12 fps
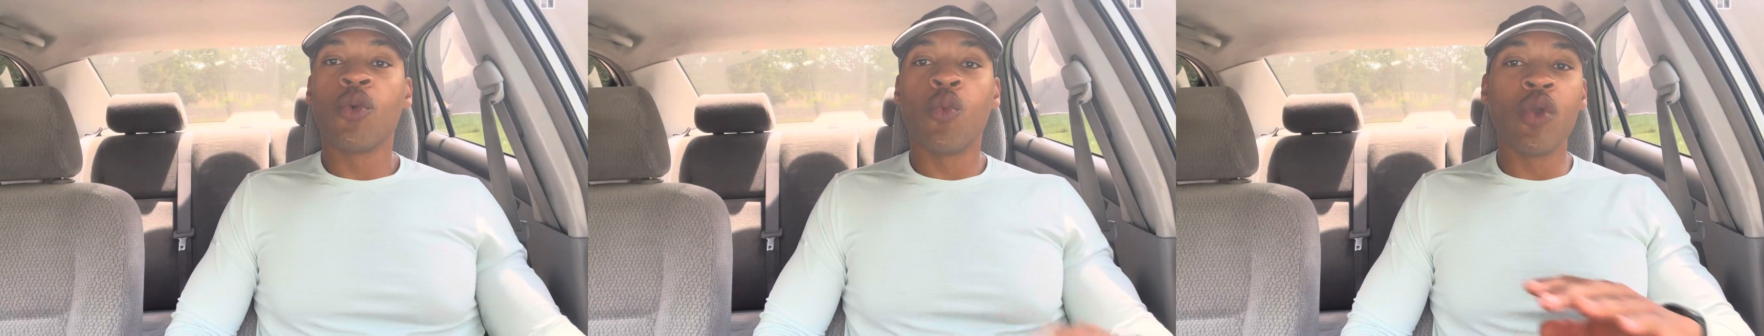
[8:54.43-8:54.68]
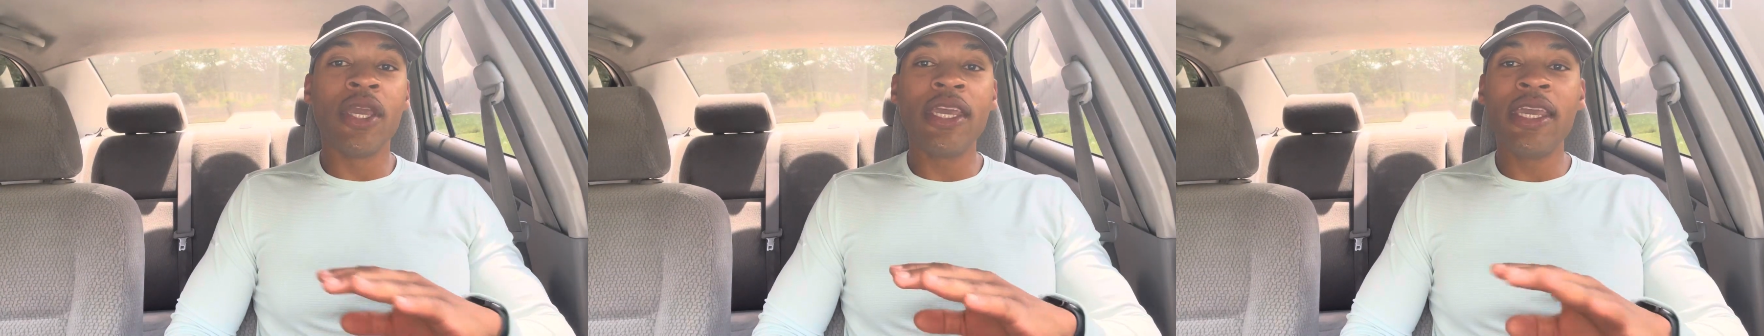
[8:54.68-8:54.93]

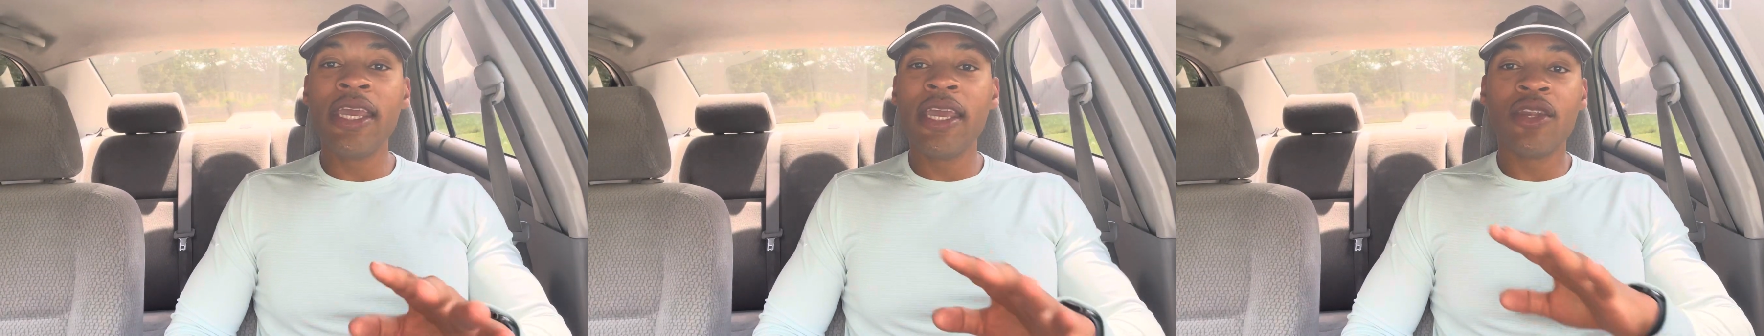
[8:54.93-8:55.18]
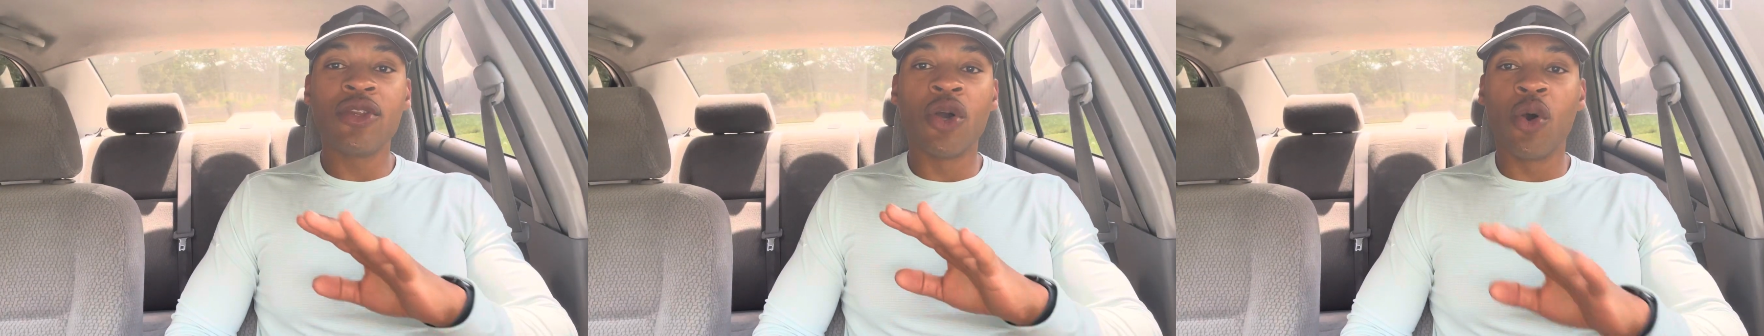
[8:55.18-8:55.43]
We
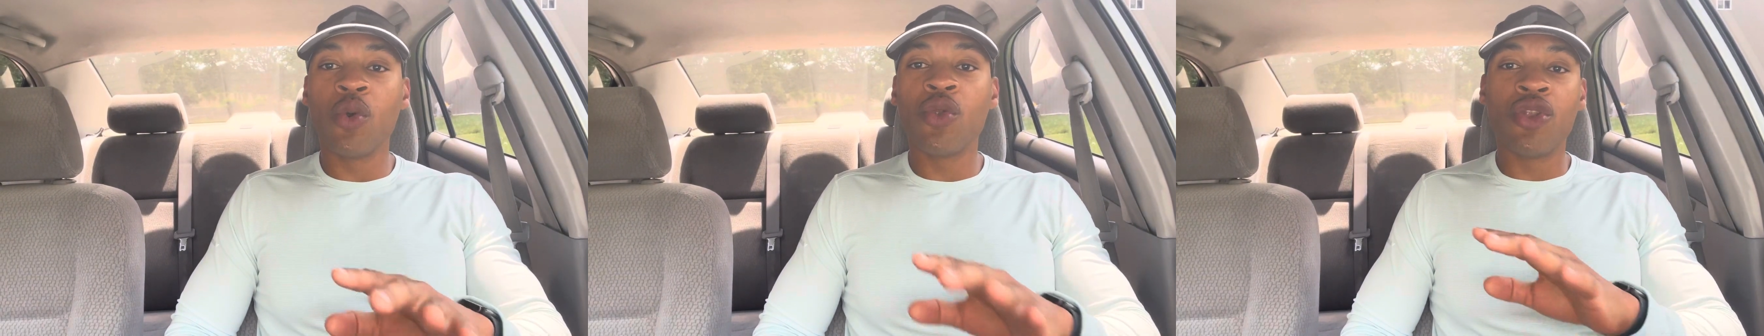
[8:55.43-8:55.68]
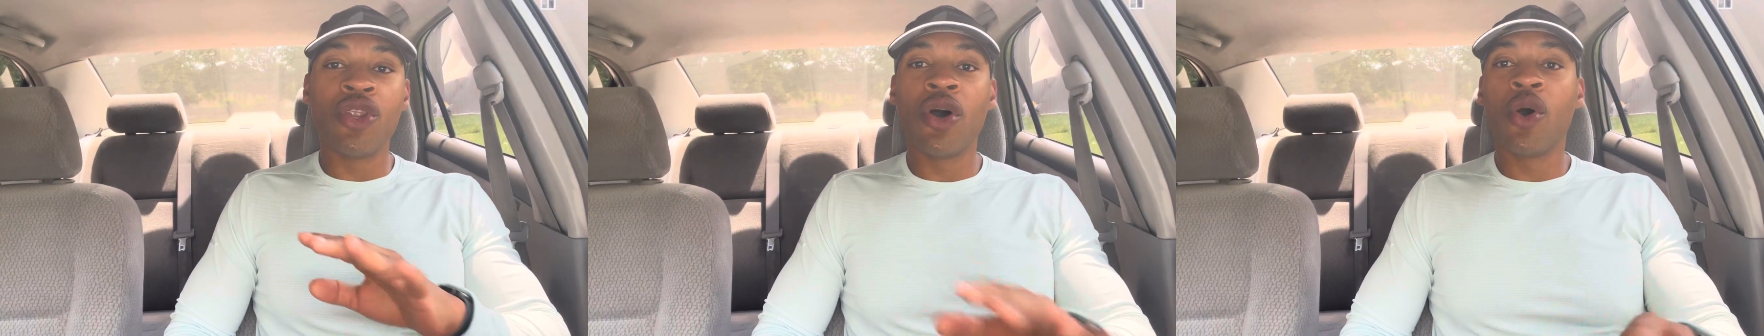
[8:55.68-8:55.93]
don't
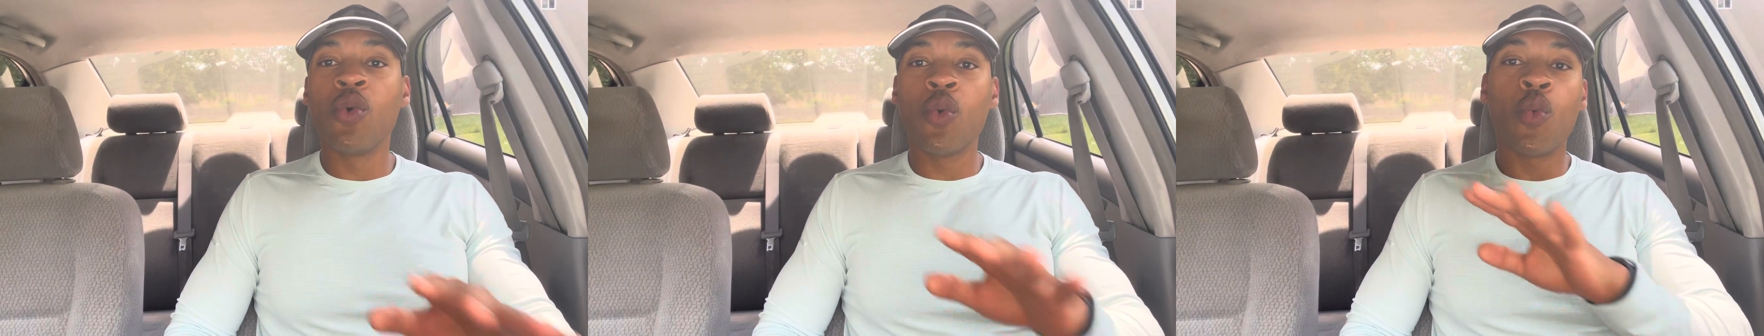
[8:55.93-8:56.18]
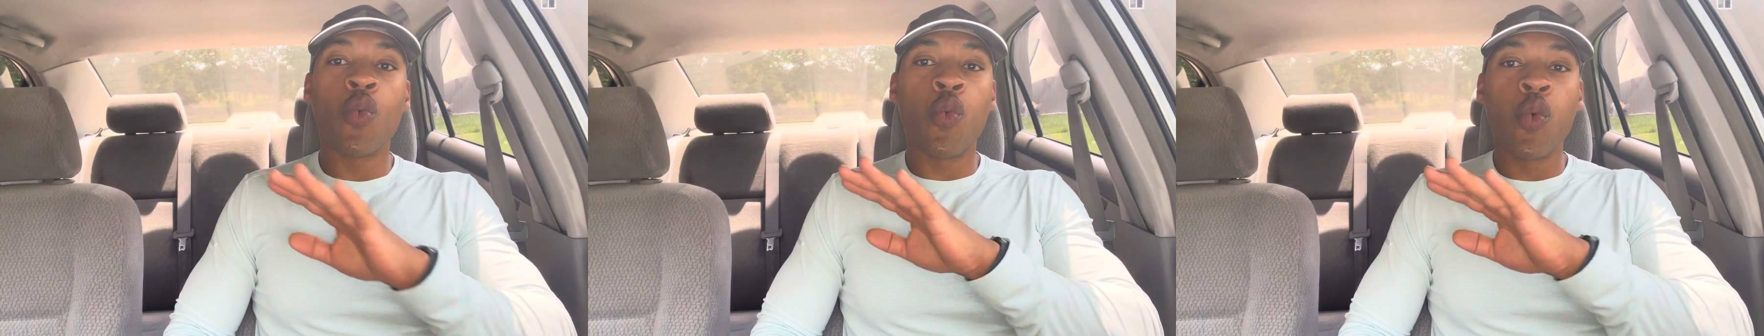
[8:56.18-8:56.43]
know
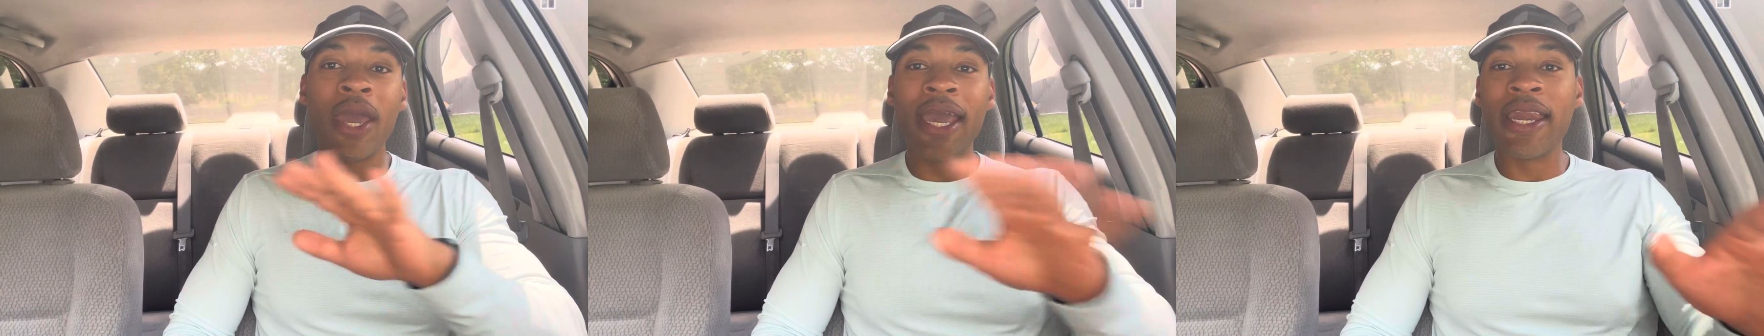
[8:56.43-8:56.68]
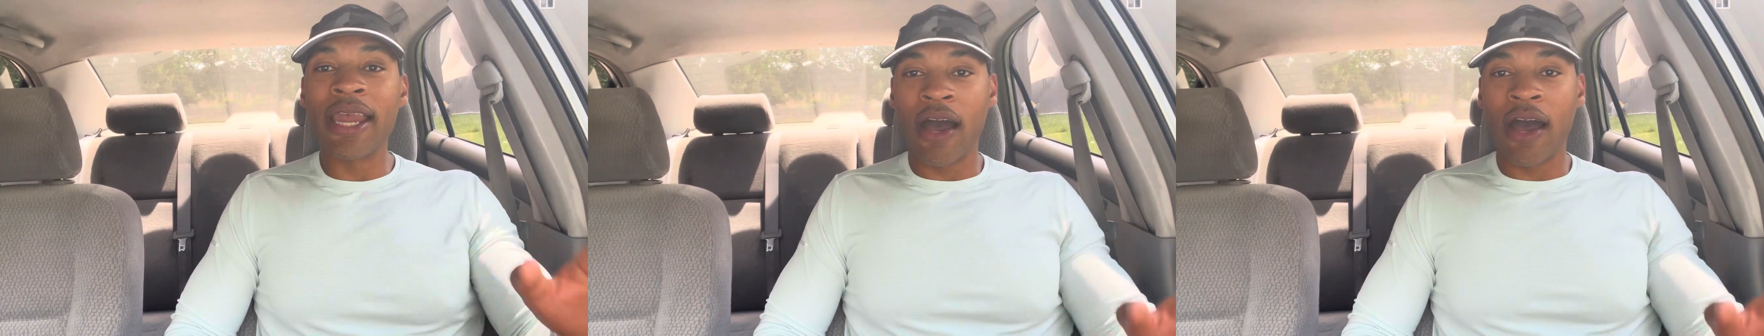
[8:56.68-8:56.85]
when